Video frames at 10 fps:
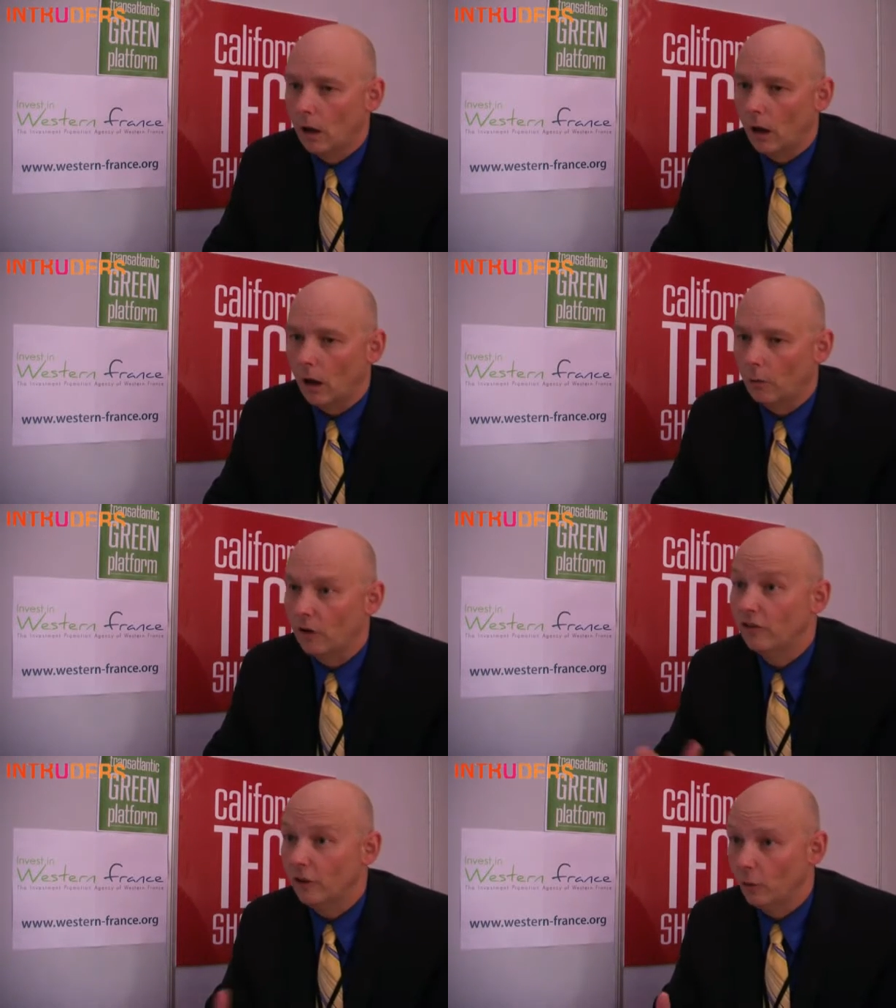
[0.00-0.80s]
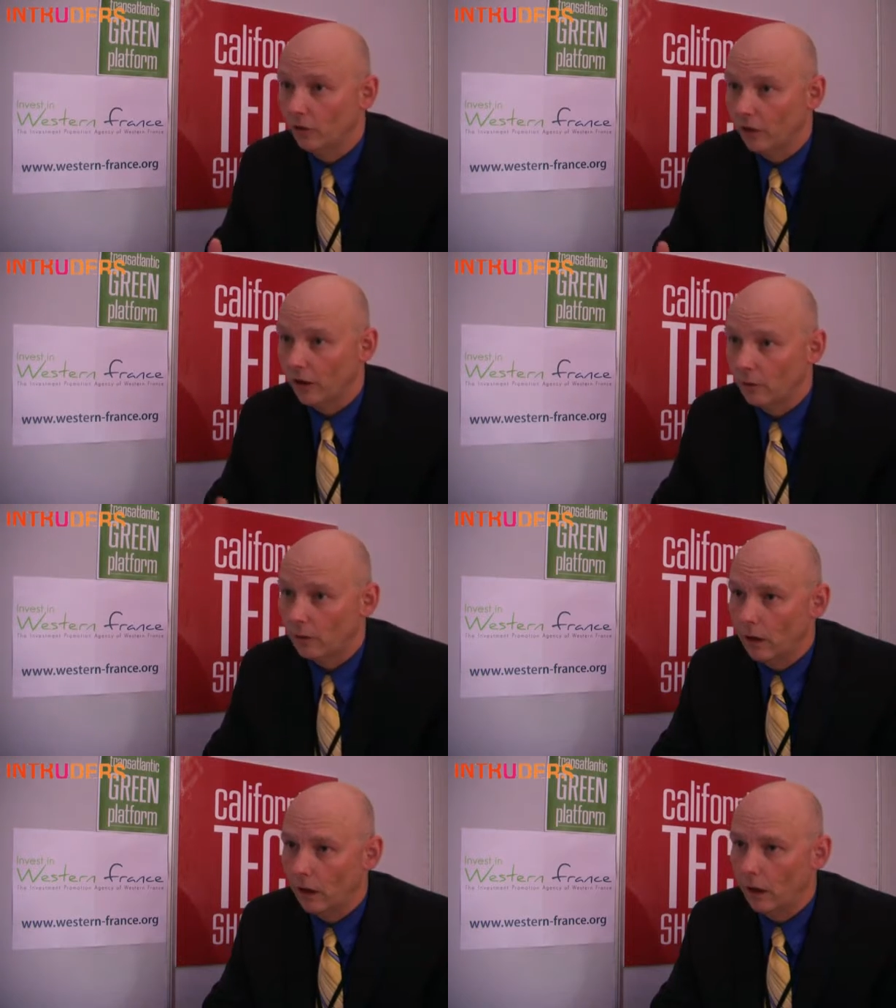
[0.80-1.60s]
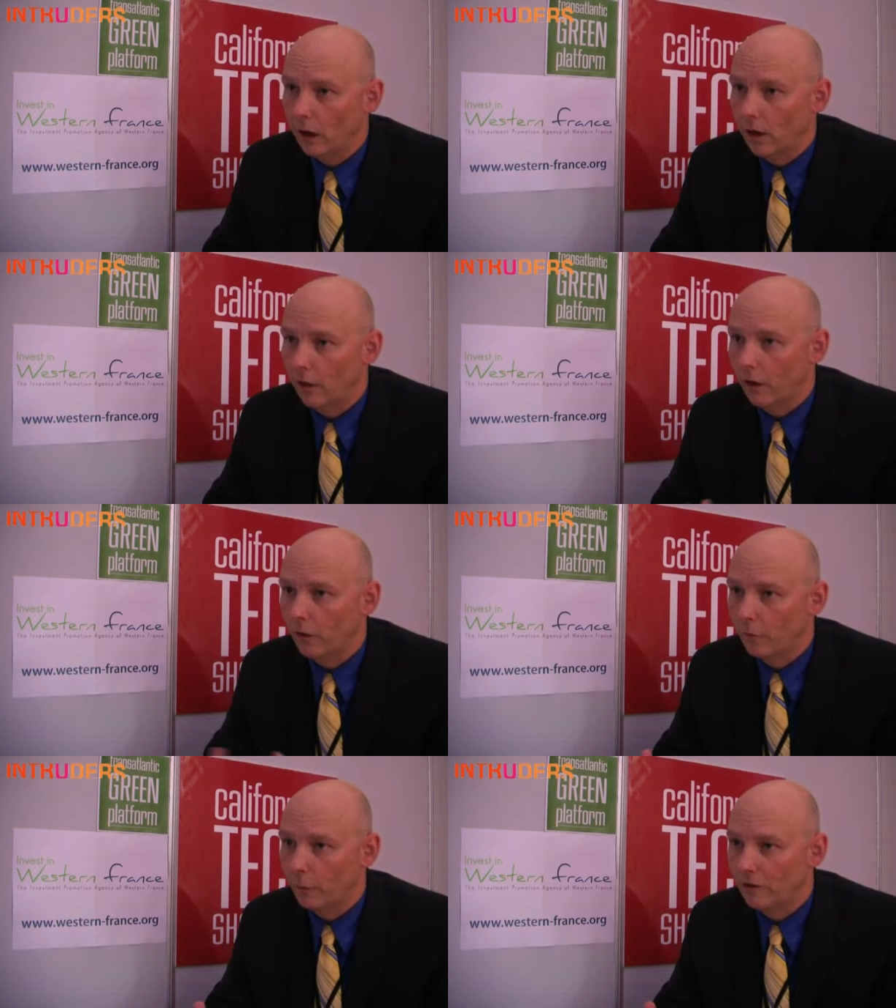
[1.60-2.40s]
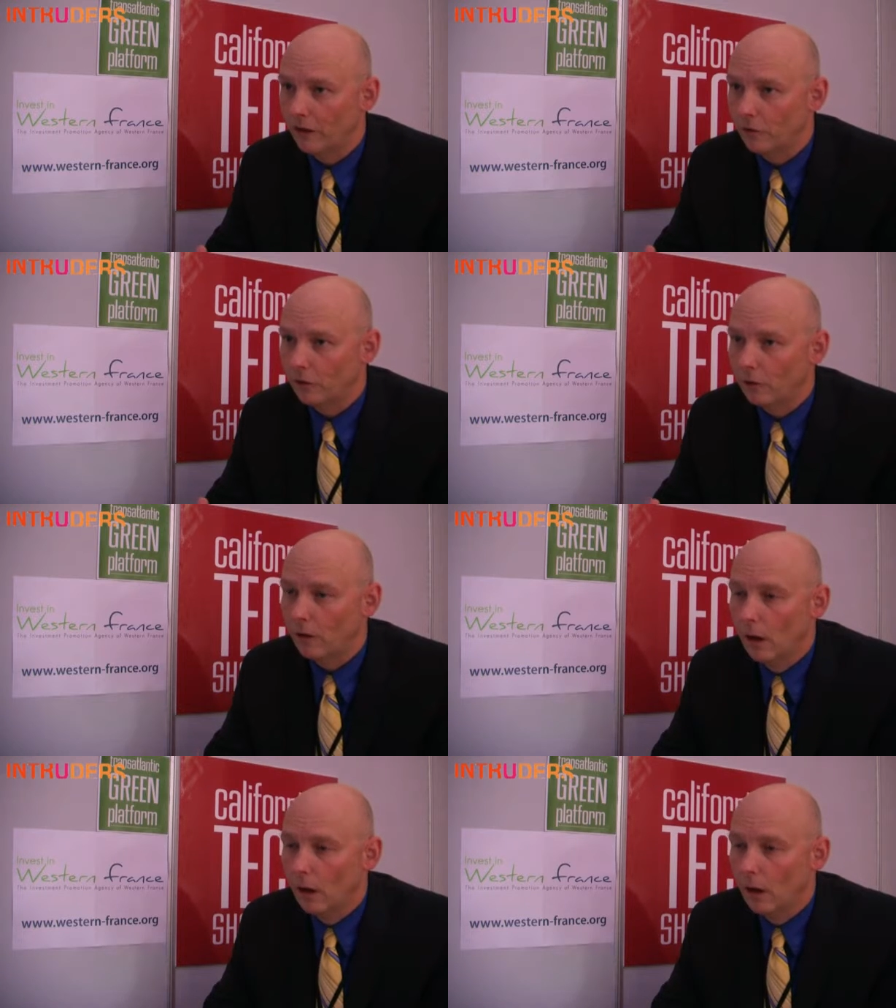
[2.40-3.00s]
uh, continuously in, in, in the fermentation.